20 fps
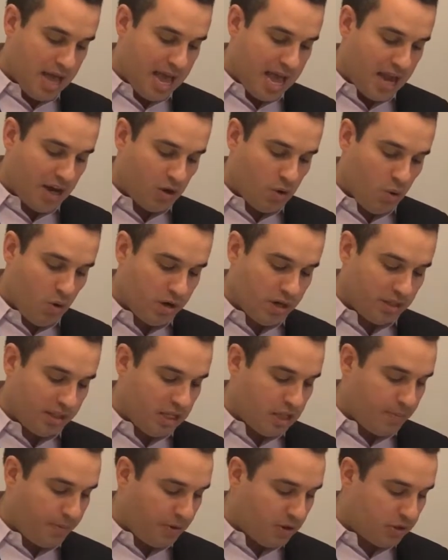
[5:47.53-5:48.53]
And accordingly,
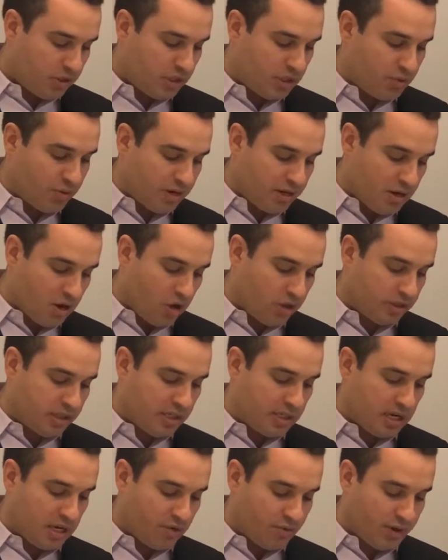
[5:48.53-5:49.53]
the purchaser
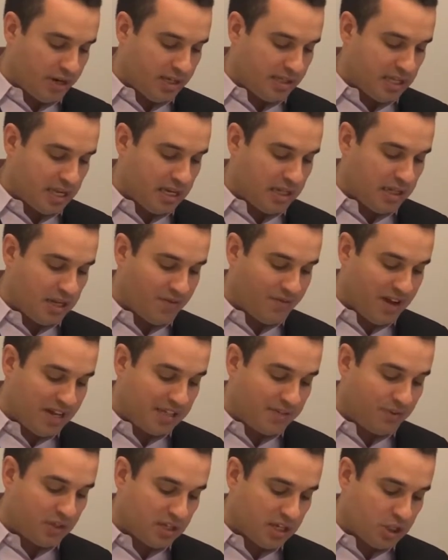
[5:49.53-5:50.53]
acknowledges and agrees that in the event
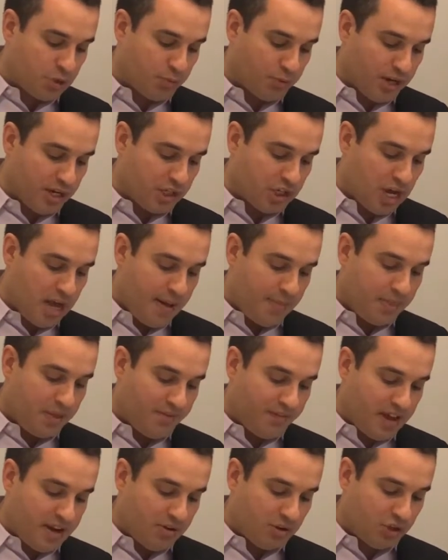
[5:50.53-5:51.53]
of such breach, the
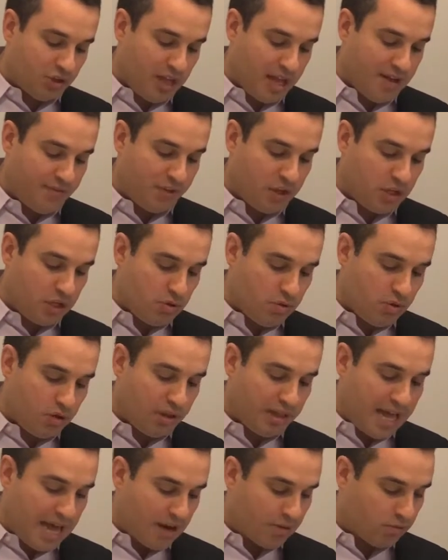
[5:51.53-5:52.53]
vendor shall have the
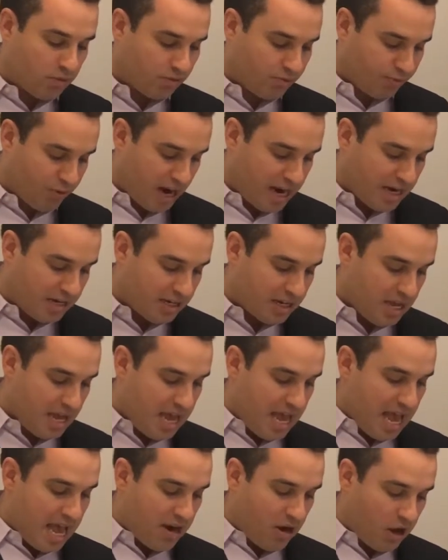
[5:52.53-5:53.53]
unilateral right
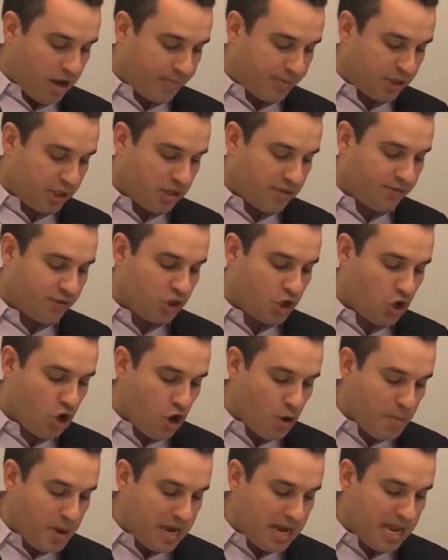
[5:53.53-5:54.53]
and option of
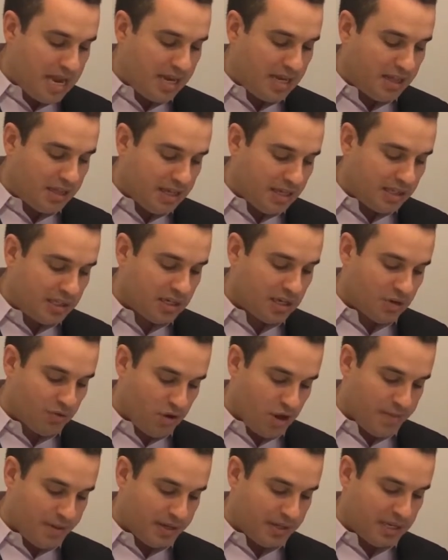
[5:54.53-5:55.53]
terminating this
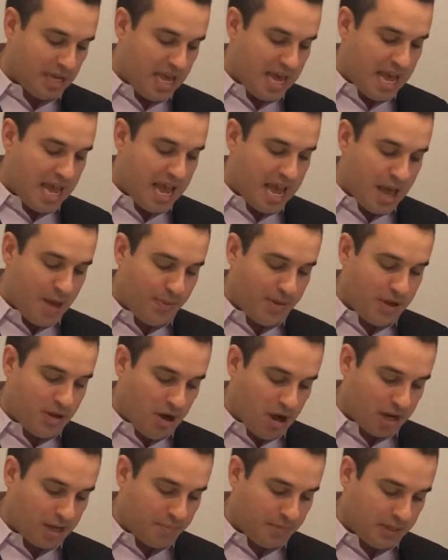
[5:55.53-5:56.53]
agreement and the
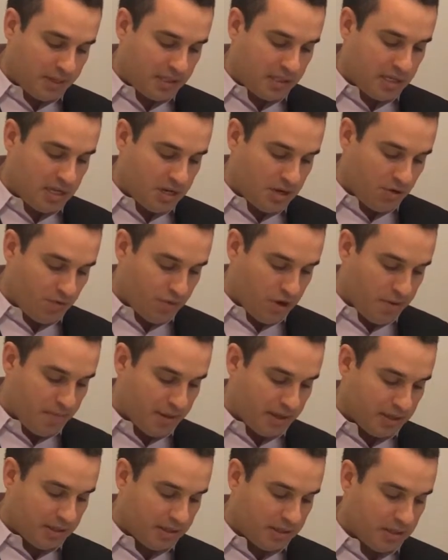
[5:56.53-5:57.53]
occupancy
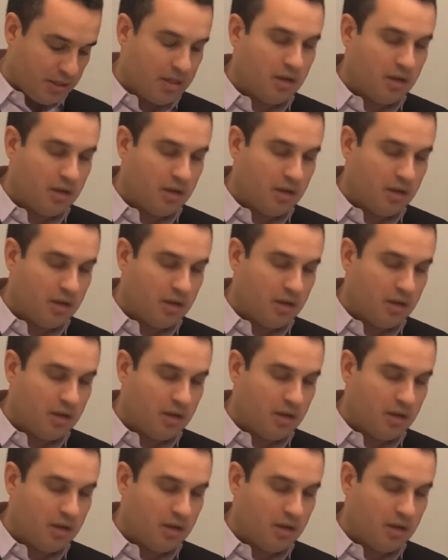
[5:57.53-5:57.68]
agreement.